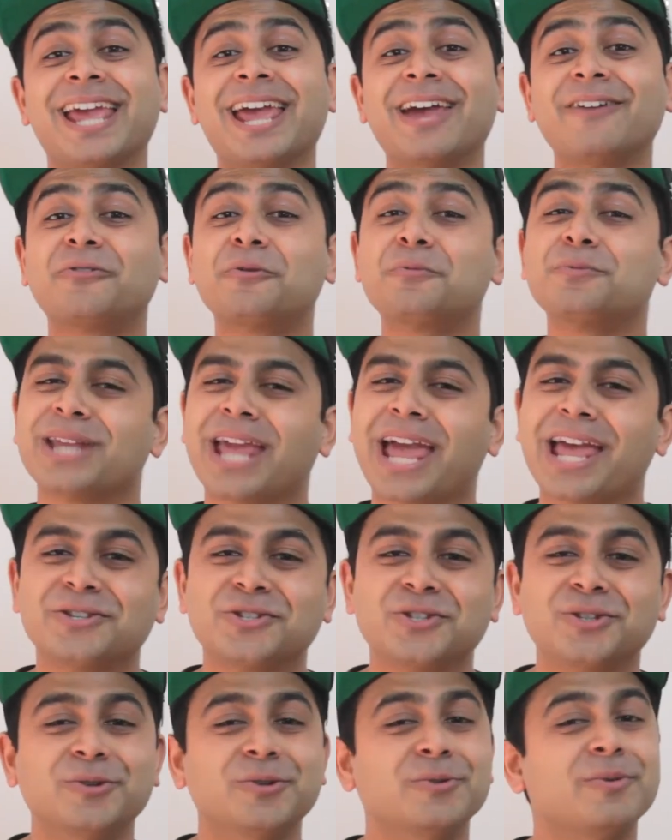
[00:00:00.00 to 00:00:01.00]
Dan from
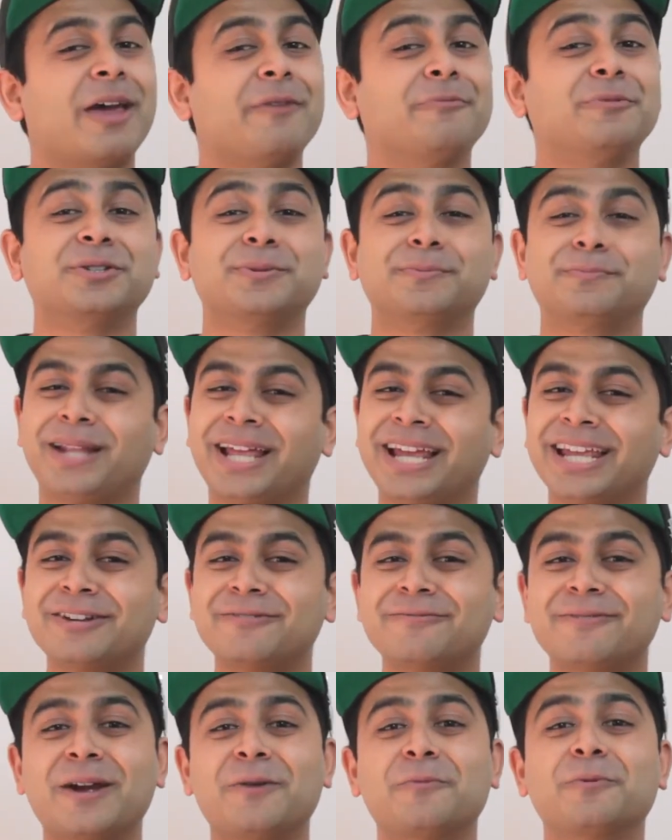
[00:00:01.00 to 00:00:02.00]
DansTube have been playing
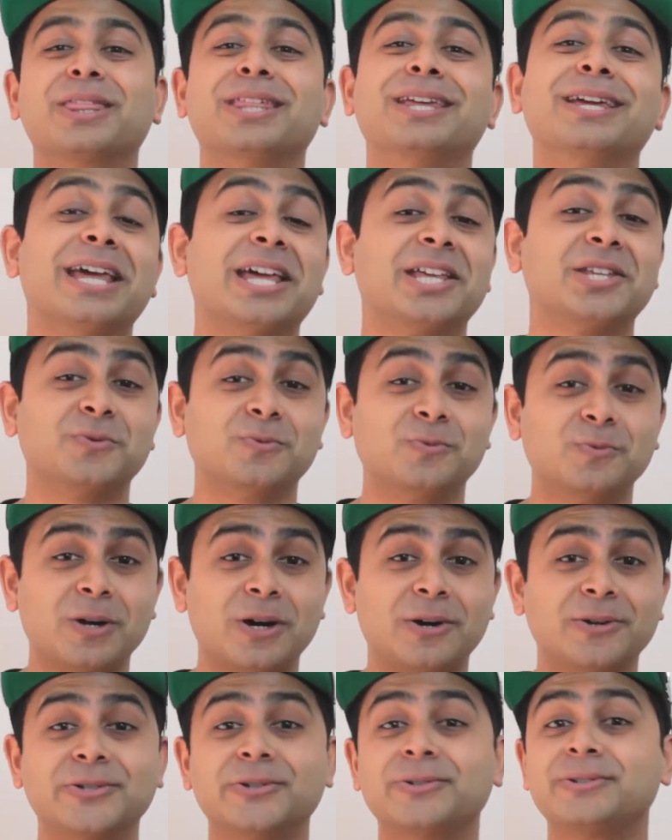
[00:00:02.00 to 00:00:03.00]
around with it as
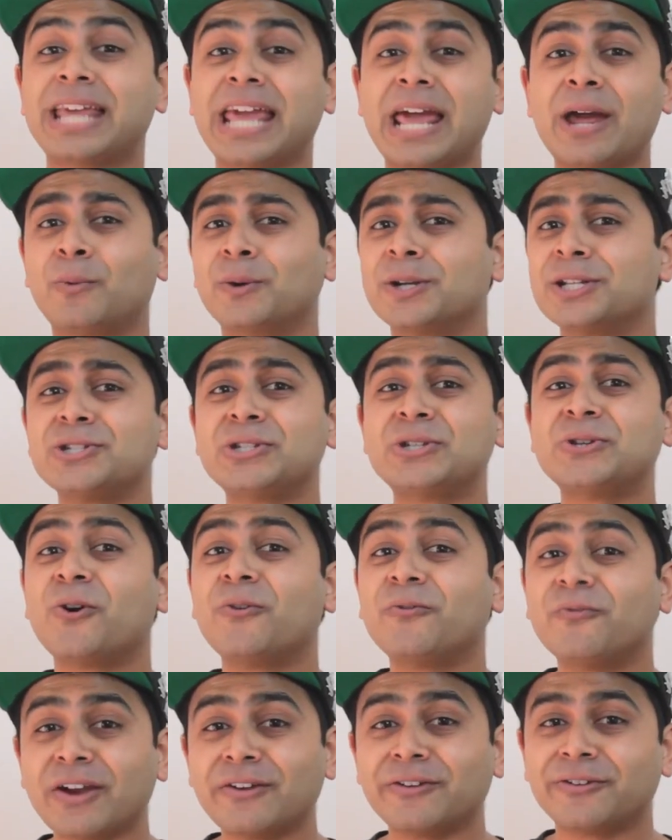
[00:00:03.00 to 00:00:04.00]
well. So Dan, what is
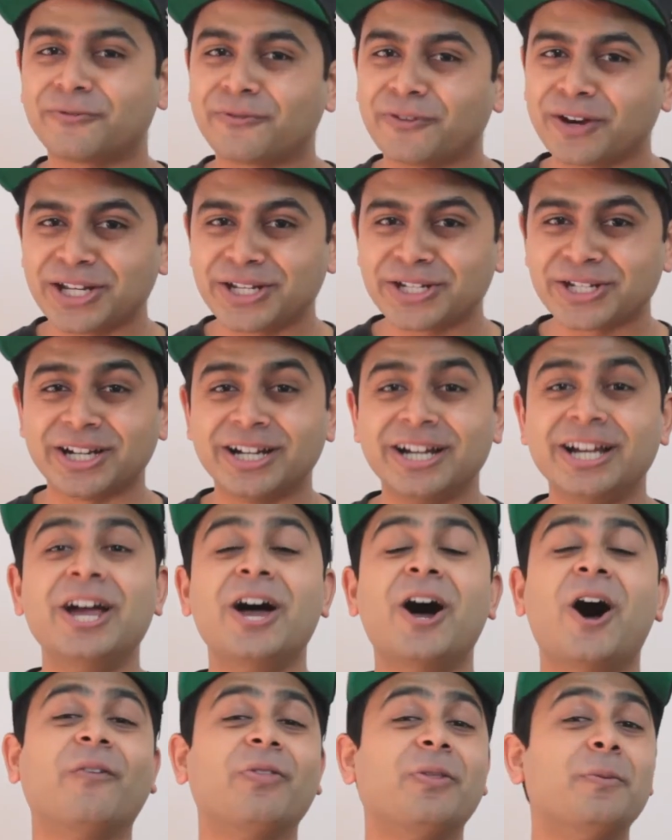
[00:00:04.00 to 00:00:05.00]
your favorite feature
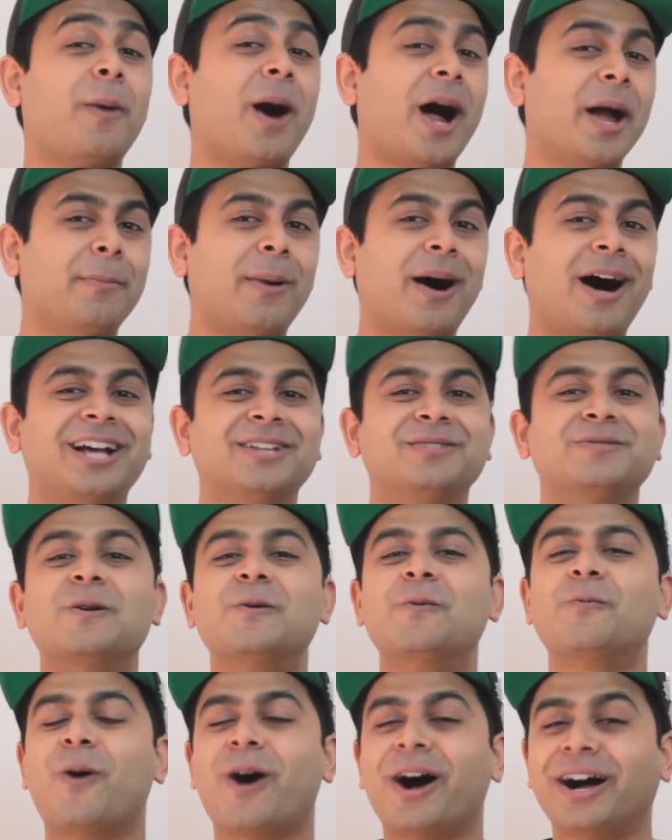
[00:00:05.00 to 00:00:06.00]
of the My
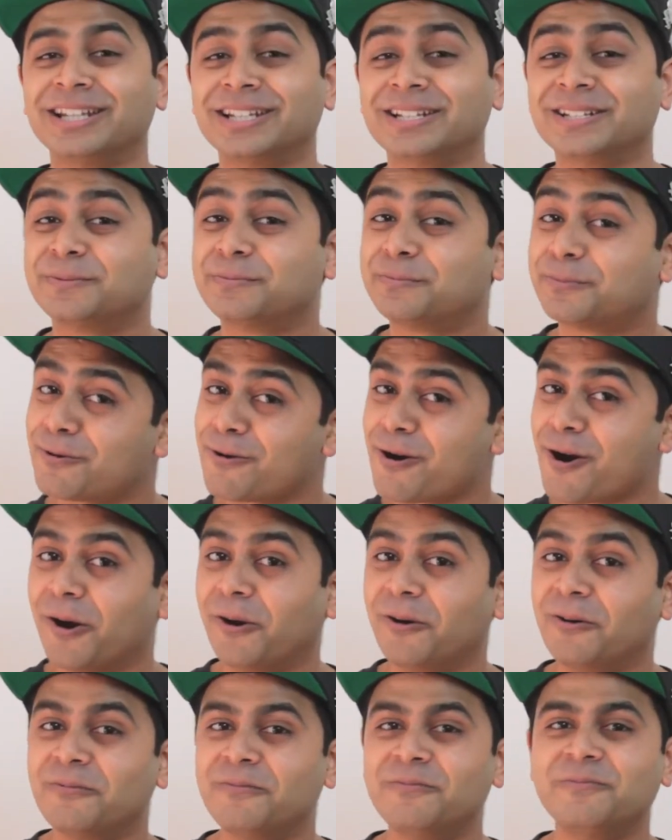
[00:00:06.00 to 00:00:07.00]
Passport Wireless Pro?